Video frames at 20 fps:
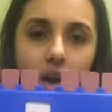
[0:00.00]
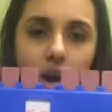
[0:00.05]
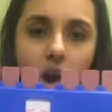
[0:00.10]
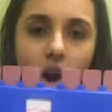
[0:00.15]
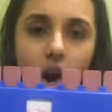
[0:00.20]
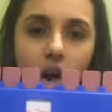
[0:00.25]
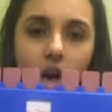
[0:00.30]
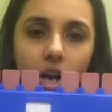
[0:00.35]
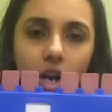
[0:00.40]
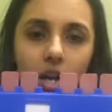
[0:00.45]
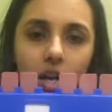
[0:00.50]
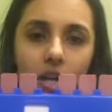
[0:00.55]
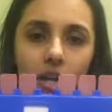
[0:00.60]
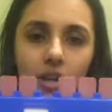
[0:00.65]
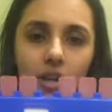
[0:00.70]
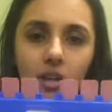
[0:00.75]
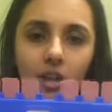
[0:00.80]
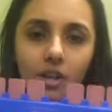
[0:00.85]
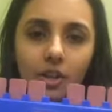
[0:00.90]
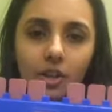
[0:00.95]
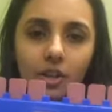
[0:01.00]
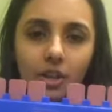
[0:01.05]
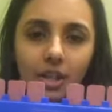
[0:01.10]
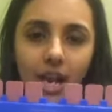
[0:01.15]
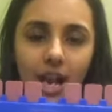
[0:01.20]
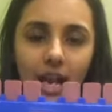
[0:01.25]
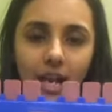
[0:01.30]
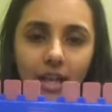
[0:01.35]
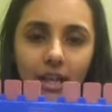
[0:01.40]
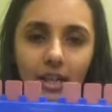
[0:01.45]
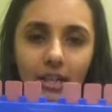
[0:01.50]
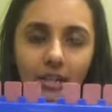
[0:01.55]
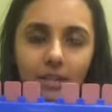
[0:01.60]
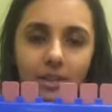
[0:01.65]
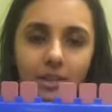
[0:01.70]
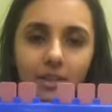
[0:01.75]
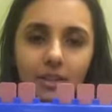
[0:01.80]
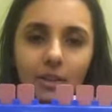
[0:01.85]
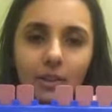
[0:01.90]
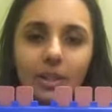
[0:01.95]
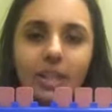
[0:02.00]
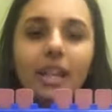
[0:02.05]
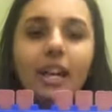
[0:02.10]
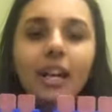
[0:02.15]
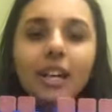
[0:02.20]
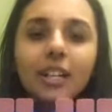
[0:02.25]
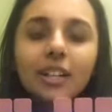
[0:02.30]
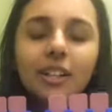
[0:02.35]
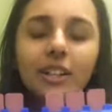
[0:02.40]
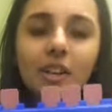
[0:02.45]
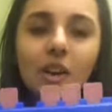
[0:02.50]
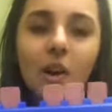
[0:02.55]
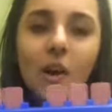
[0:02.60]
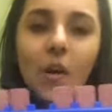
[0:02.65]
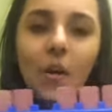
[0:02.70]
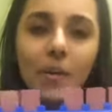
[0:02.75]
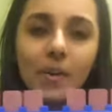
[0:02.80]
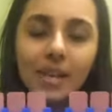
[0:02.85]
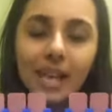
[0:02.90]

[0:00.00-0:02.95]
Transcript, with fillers: Alright. So here you go.